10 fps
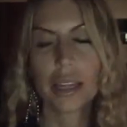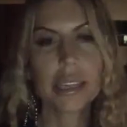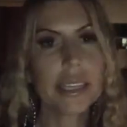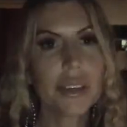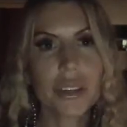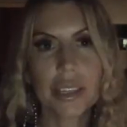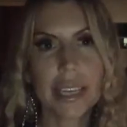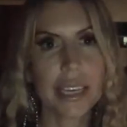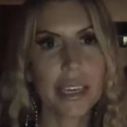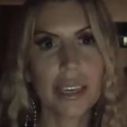
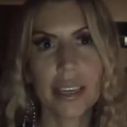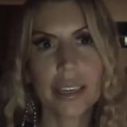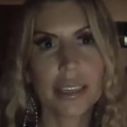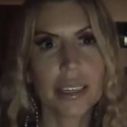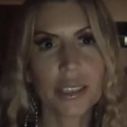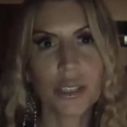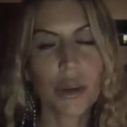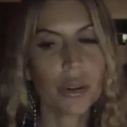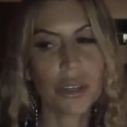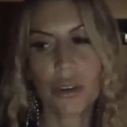literally
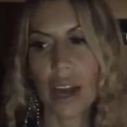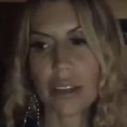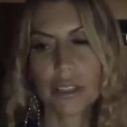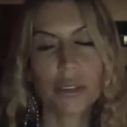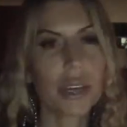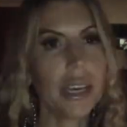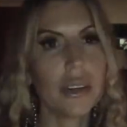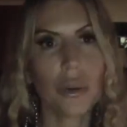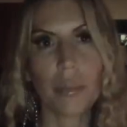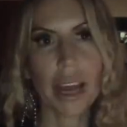showing you how to do
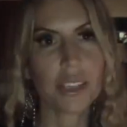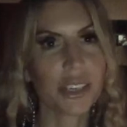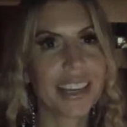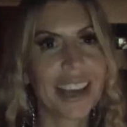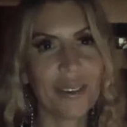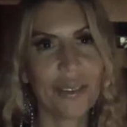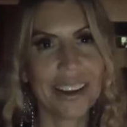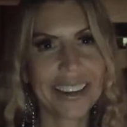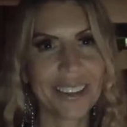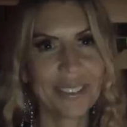candle magic on
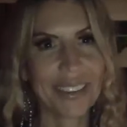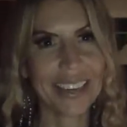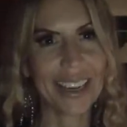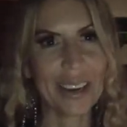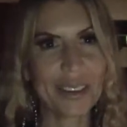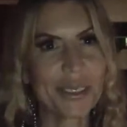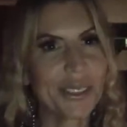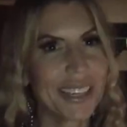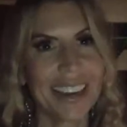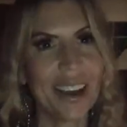one of the
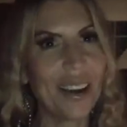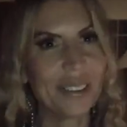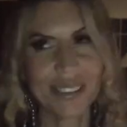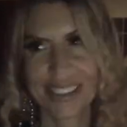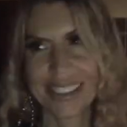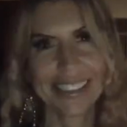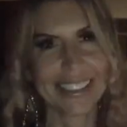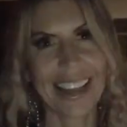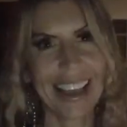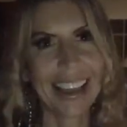videos. You know, I was just
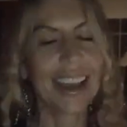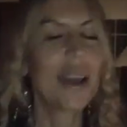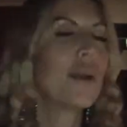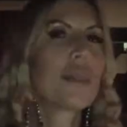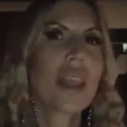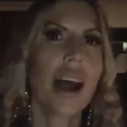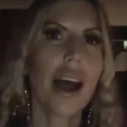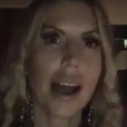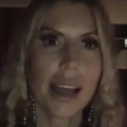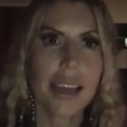like,
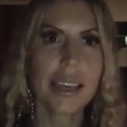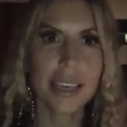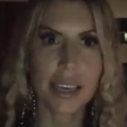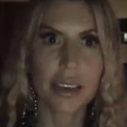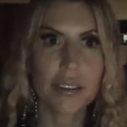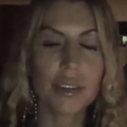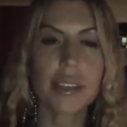I give